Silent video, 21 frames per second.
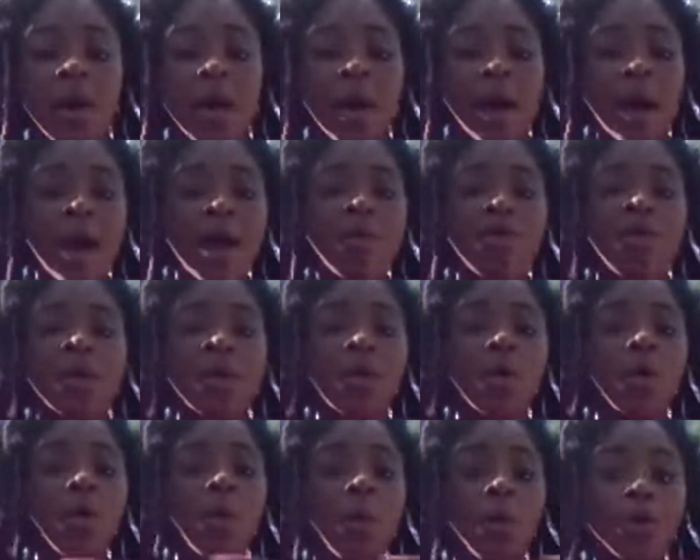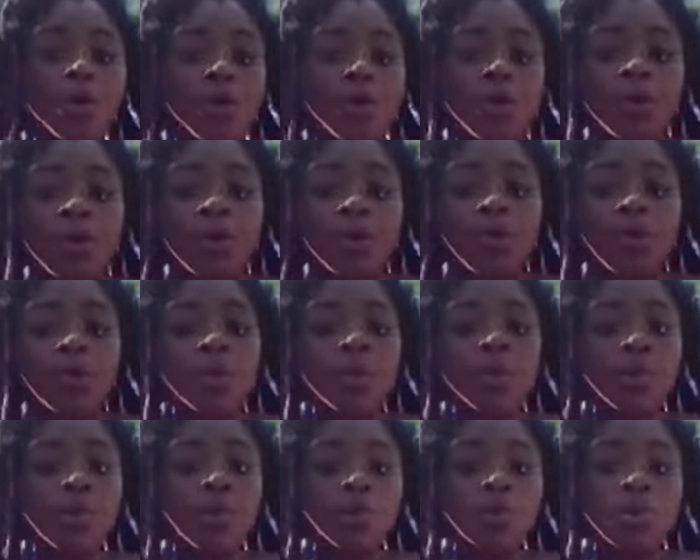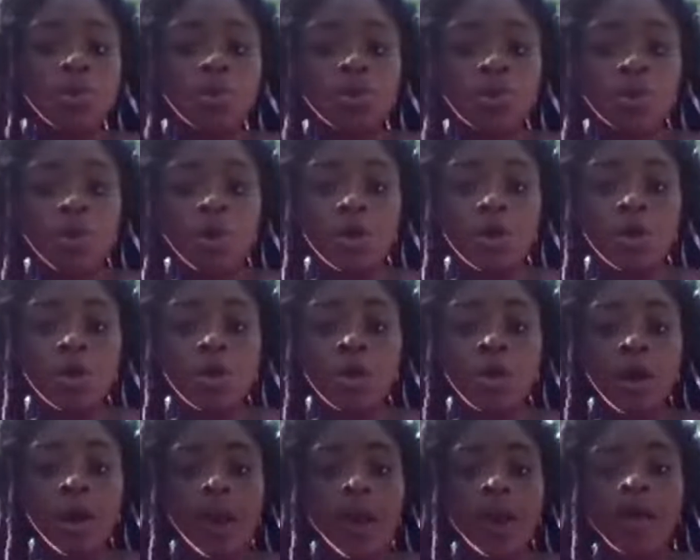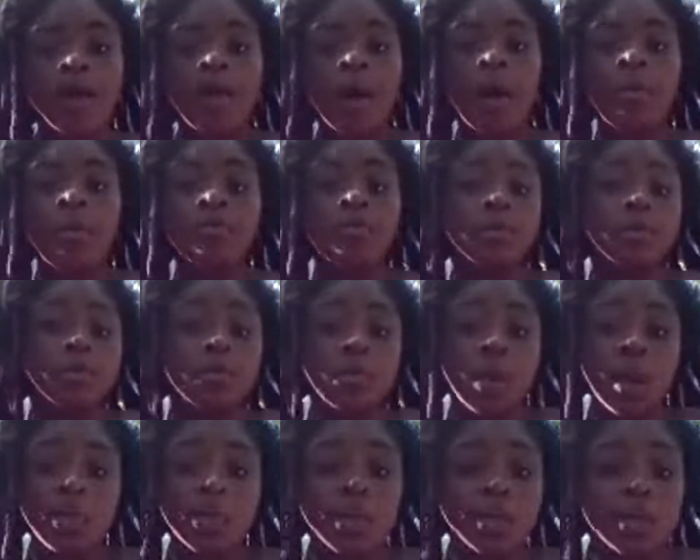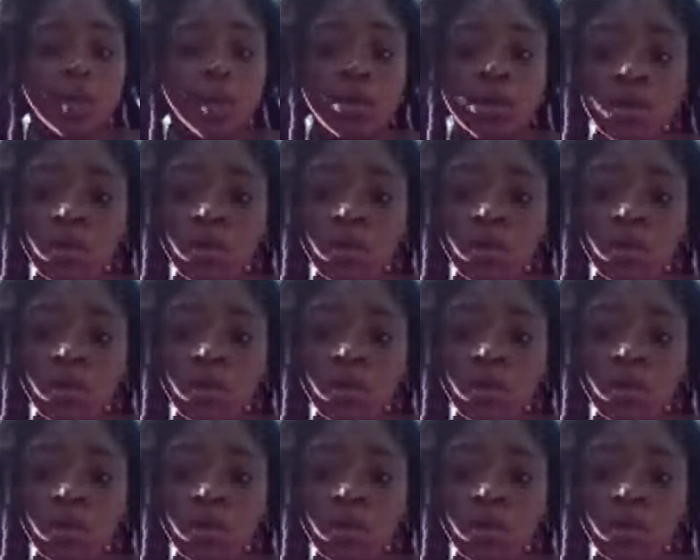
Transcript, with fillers: I went a whole year with no sugar, and I'm let me tell you,